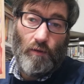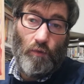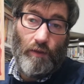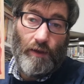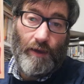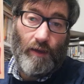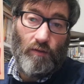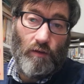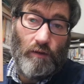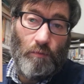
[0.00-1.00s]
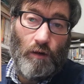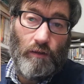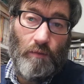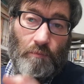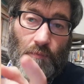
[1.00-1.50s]
with a cat on the
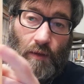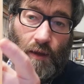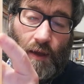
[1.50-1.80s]
bottom,